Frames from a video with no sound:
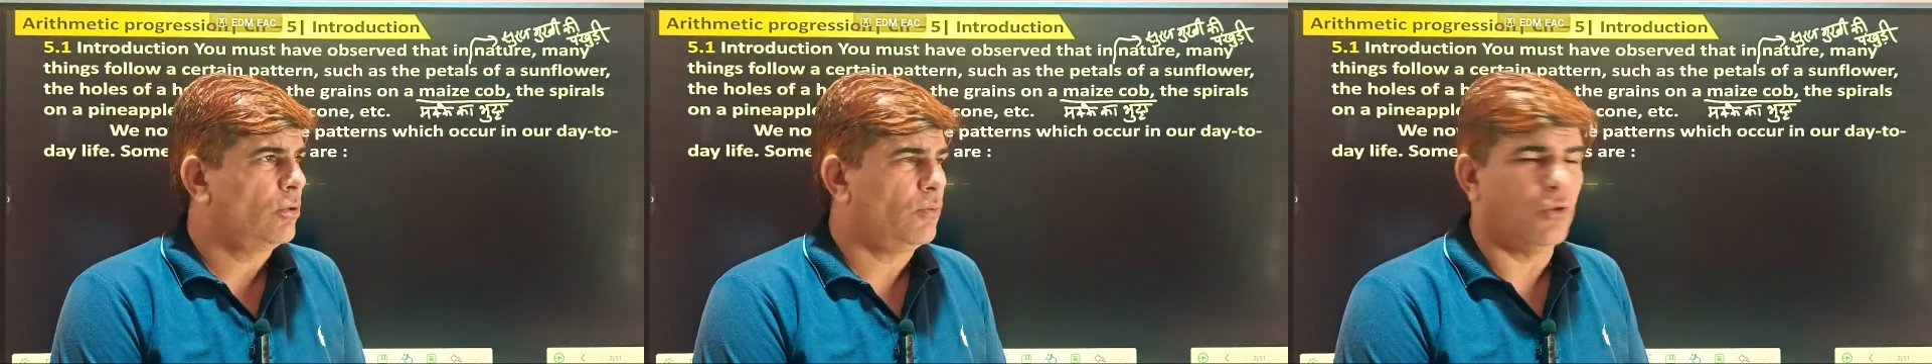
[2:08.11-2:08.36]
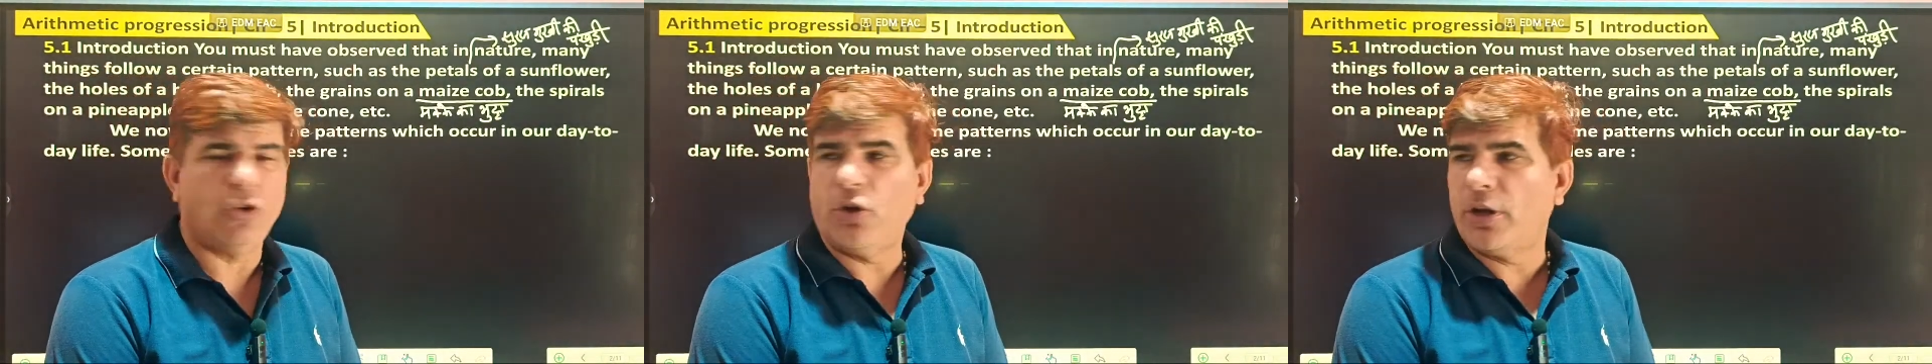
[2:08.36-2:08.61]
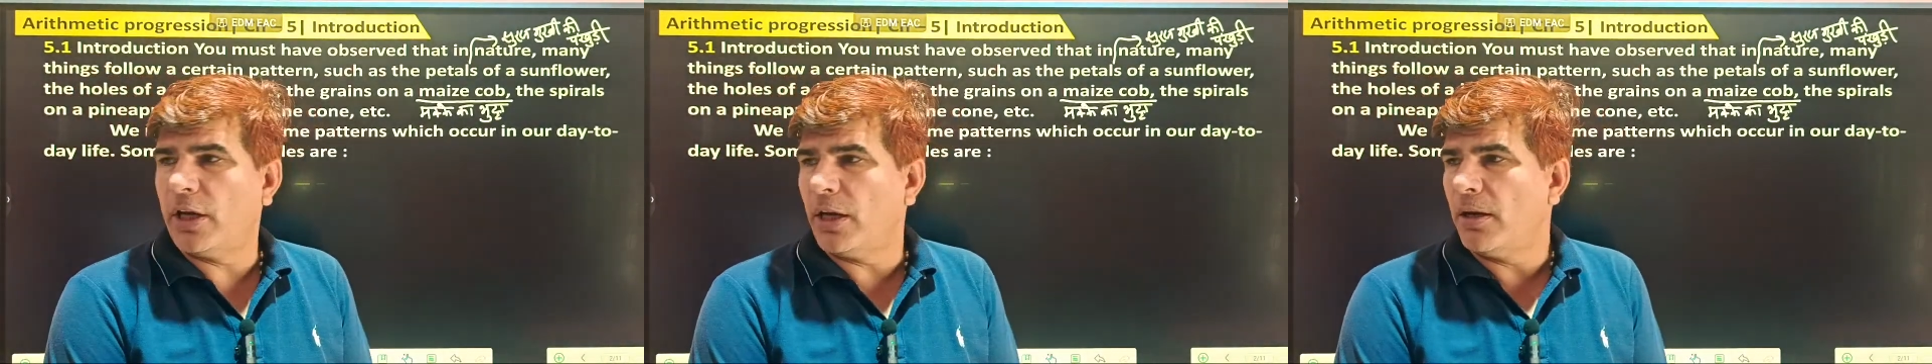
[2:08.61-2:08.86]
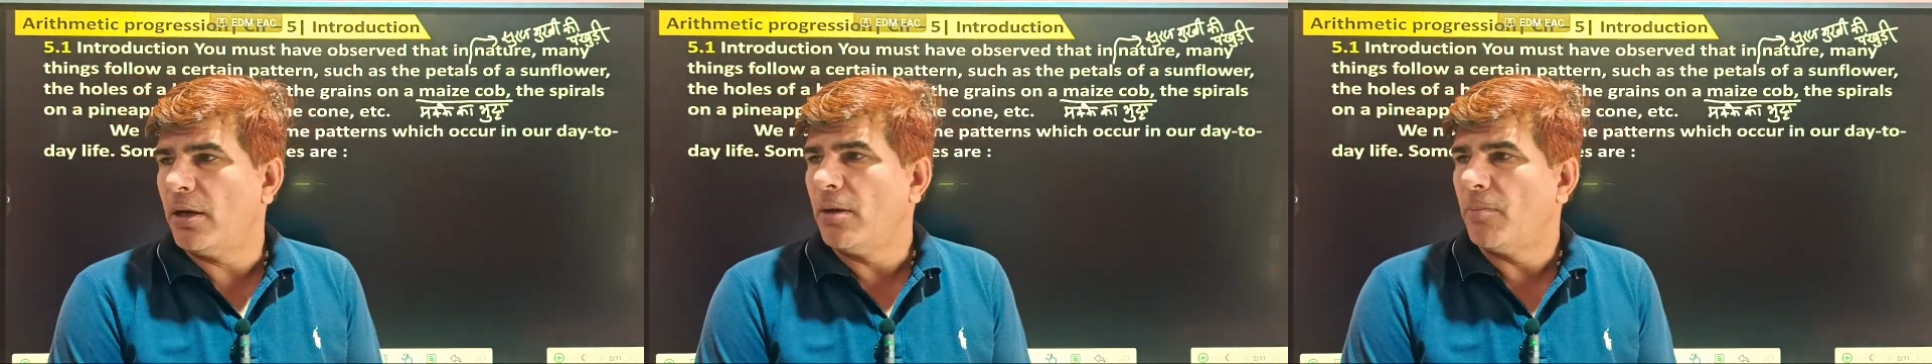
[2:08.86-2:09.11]
following
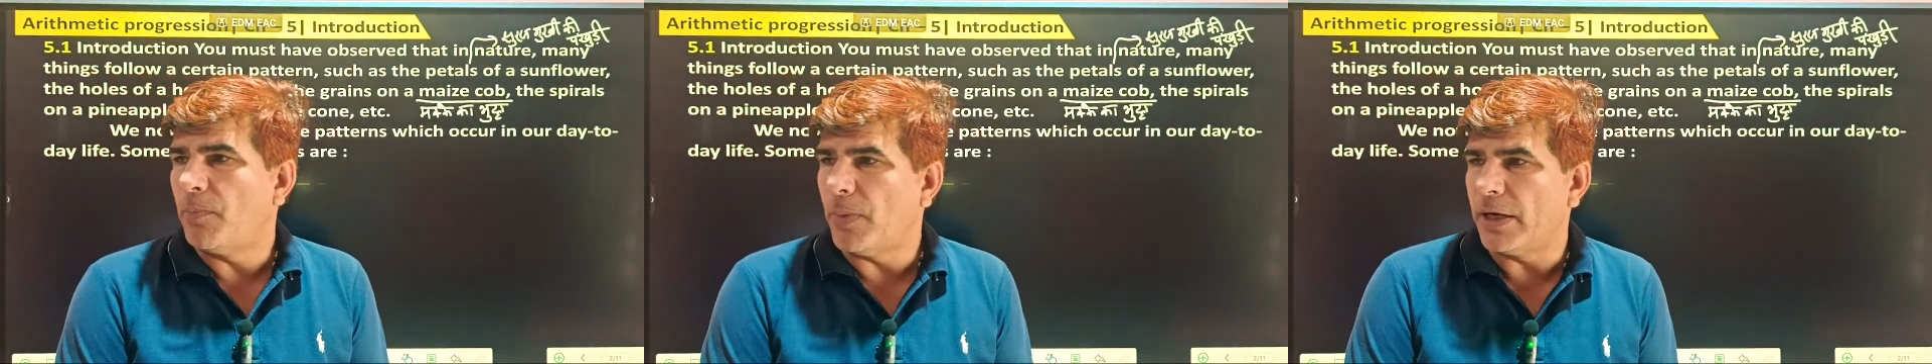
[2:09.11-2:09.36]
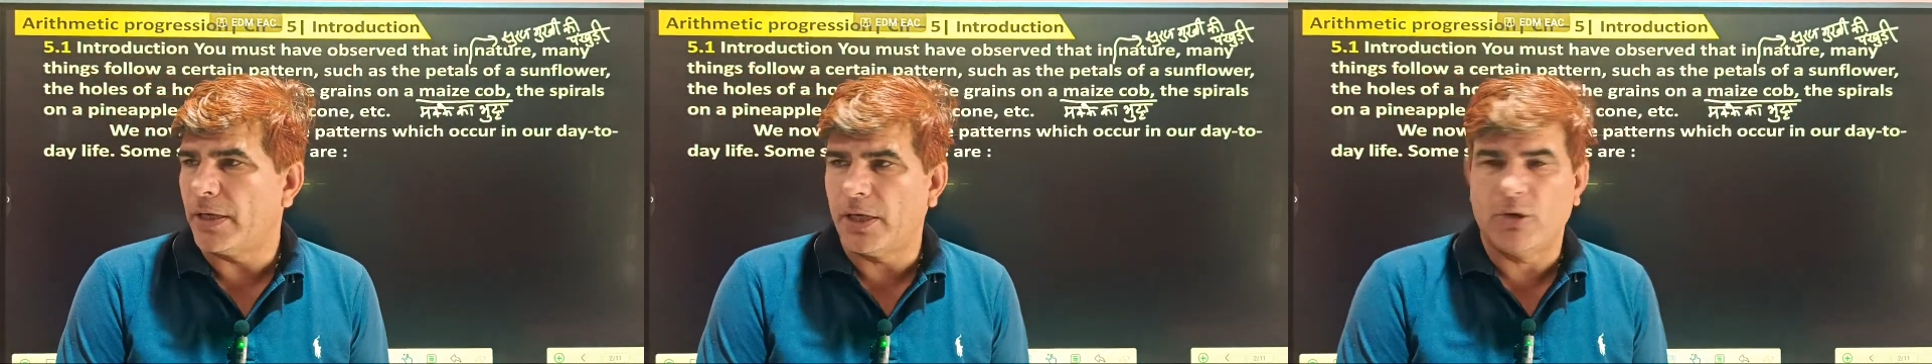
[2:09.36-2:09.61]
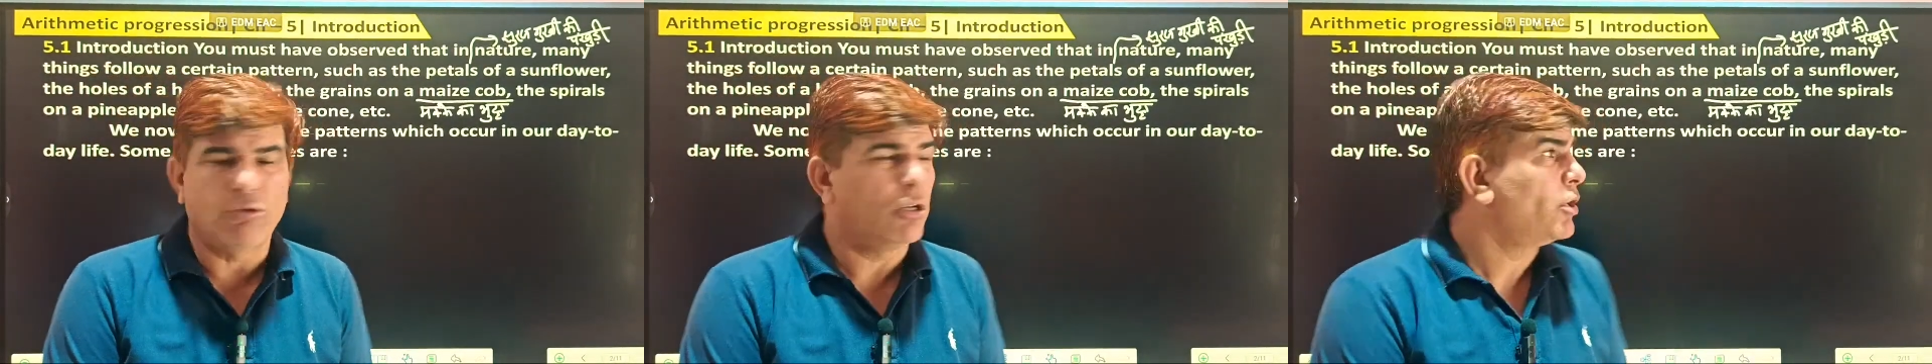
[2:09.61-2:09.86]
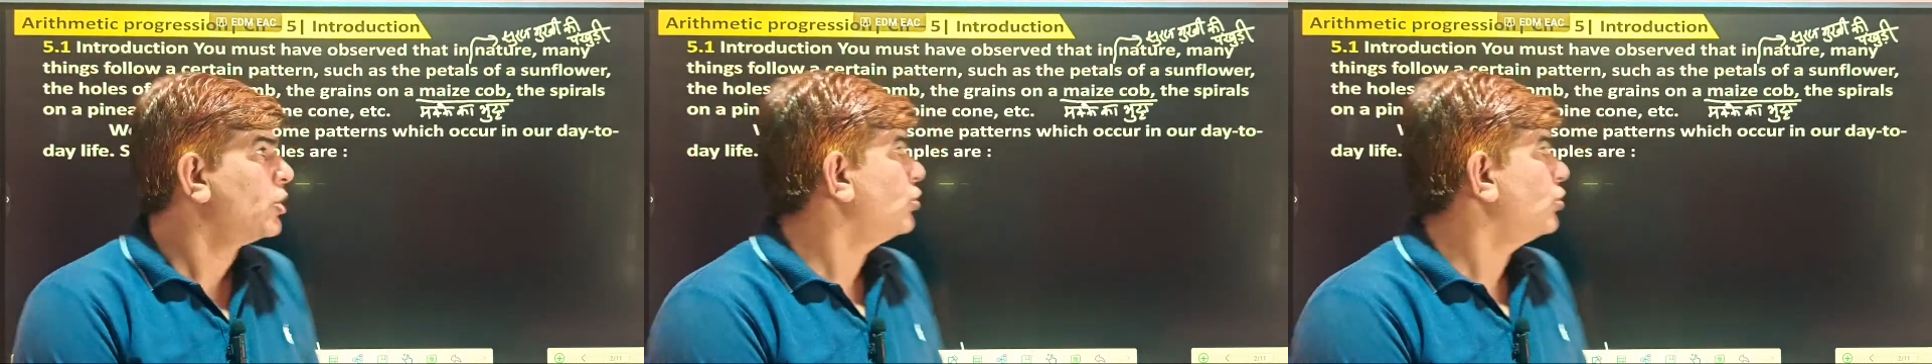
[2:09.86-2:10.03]
a particular